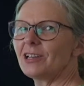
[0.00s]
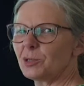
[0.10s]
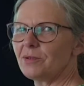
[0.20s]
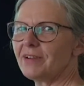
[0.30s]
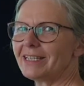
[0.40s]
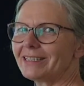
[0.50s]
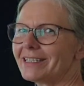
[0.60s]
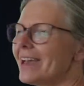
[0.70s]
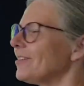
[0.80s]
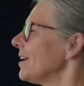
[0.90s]
Should we read it
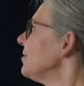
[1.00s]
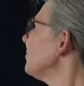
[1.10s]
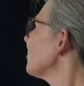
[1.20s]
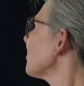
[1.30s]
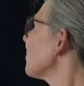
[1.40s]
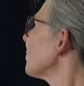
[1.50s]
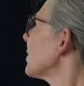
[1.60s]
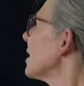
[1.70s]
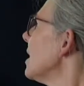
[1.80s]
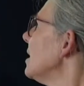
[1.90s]
together?
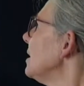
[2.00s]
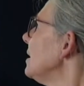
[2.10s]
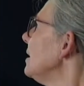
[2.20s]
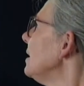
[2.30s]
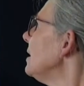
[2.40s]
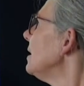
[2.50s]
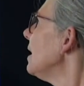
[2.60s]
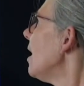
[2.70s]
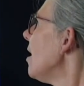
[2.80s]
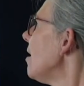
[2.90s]

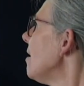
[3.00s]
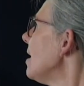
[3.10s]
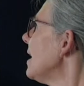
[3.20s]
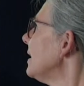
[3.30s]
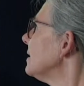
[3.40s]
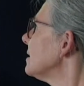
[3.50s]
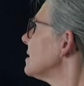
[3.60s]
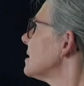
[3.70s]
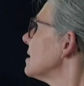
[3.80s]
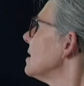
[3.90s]

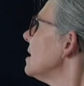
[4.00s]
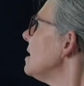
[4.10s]
L-I-T,